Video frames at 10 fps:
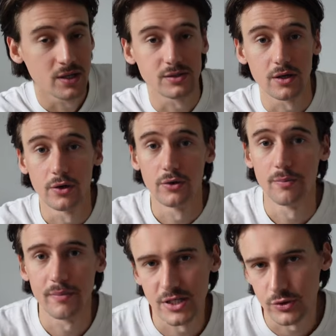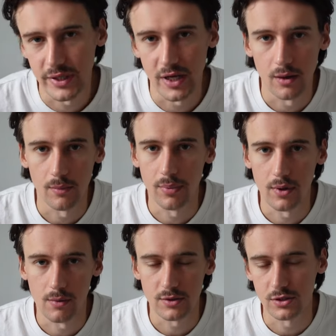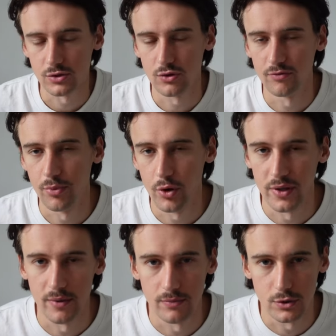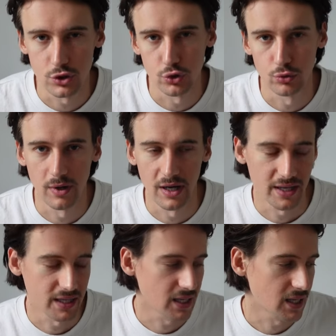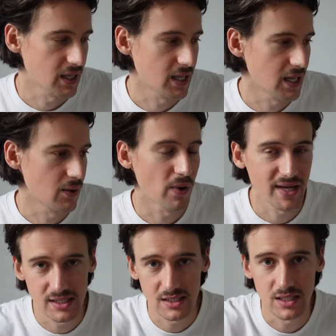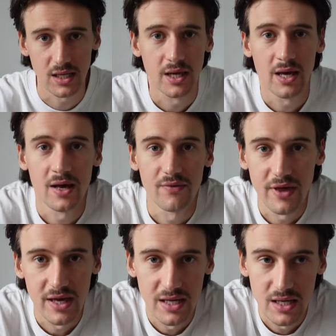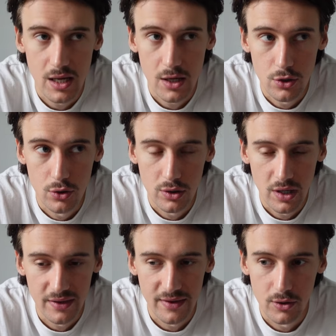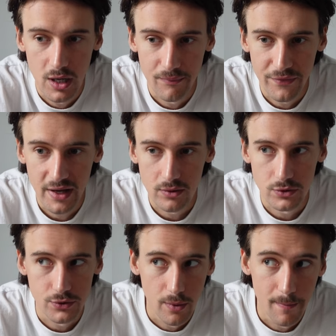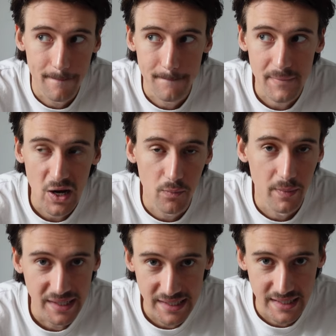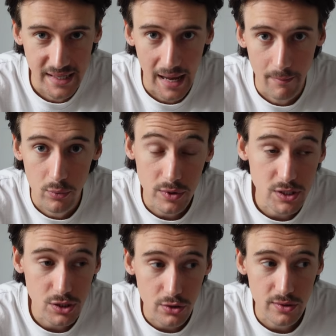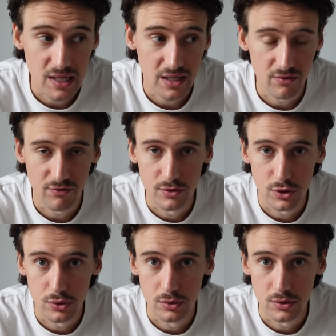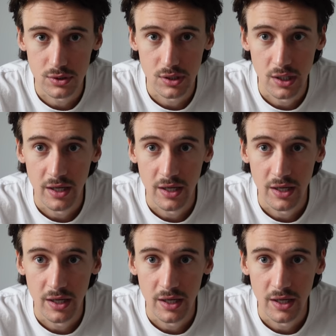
So measuring up, so sort of putting them to my waist, they look like they'll come down to about my kneecap, which is a good length for shorts.